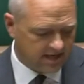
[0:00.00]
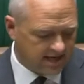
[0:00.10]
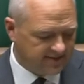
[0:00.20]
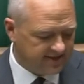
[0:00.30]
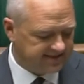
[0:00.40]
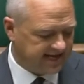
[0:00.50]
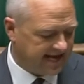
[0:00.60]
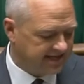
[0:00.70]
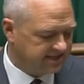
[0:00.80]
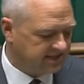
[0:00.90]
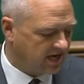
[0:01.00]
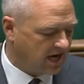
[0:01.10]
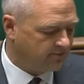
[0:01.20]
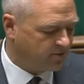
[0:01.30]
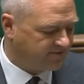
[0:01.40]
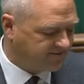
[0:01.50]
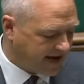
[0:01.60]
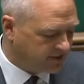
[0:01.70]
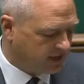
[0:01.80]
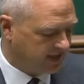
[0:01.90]
In this case, I
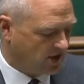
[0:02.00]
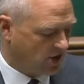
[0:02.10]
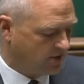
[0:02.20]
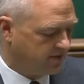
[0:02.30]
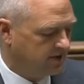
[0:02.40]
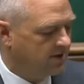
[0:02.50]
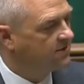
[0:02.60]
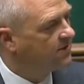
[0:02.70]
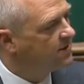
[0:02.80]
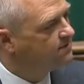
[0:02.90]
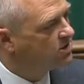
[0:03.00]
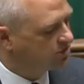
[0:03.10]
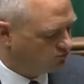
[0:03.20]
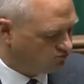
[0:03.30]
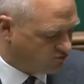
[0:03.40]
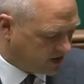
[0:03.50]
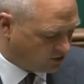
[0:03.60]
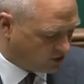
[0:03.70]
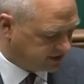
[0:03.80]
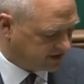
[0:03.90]
profoundly hope that the most
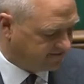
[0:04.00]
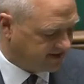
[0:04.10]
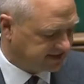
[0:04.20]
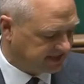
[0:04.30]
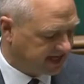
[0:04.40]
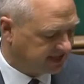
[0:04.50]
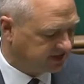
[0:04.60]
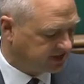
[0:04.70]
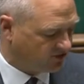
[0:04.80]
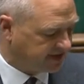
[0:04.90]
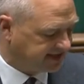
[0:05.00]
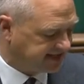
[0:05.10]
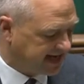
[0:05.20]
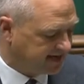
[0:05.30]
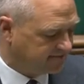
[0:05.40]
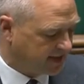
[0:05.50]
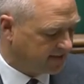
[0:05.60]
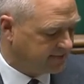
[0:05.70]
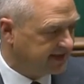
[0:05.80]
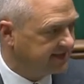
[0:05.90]
rigorous investigations are undertaken by the
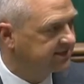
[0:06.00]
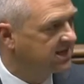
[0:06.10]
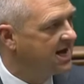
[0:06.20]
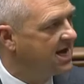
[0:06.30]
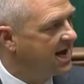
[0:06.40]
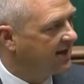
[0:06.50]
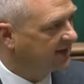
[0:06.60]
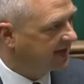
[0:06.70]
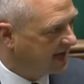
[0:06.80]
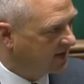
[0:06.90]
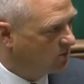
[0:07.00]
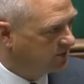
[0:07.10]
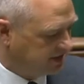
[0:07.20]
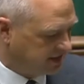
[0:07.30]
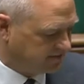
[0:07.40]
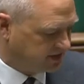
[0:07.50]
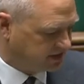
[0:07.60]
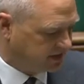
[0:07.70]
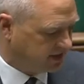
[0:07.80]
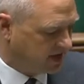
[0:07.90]
police and the Care Quality
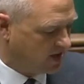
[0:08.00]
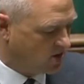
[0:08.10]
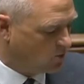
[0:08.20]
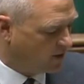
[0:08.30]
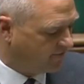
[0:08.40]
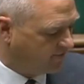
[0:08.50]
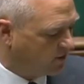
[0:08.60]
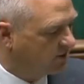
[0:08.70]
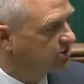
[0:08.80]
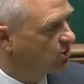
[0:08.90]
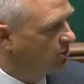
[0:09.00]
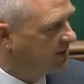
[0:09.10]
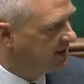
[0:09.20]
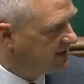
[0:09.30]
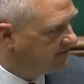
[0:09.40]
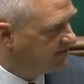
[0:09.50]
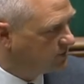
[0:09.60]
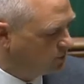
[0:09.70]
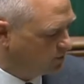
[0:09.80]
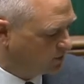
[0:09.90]
Commission, with a focus on
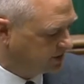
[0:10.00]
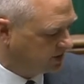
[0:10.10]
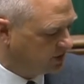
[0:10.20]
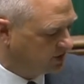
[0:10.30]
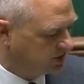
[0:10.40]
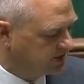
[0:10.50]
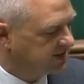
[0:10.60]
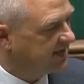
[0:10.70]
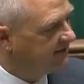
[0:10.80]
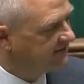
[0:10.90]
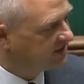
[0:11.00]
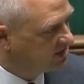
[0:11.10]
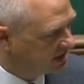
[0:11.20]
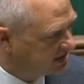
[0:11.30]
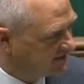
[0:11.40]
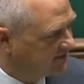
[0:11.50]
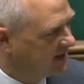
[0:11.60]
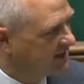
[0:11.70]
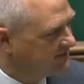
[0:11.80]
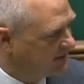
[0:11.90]
individual prosecutions if
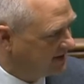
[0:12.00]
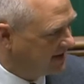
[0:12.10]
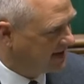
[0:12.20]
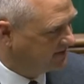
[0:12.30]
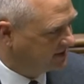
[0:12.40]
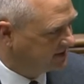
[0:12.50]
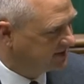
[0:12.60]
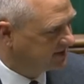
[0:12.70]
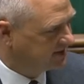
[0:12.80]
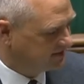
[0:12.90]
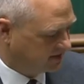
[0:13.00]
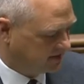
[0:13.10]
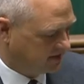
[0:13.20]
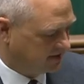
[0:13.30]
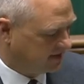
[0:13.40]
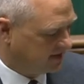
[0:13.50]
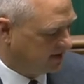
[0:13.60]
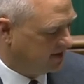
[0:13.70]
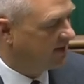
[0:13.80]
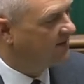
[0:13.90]
justified by the evidence.
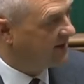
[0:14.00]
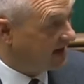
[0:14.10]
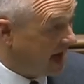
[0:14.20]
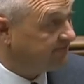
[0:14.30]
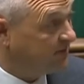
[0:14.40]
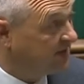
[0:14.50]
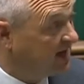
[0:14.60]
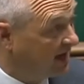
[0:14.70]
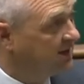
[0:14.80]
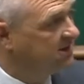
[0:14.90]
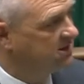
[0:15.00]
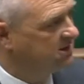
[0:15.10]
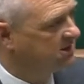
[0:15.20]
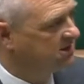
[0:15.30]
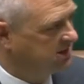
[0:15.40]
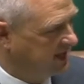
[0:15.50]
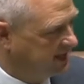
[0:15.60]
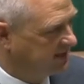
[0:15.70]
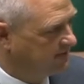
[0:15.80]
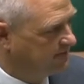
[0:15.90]
There have been none to date.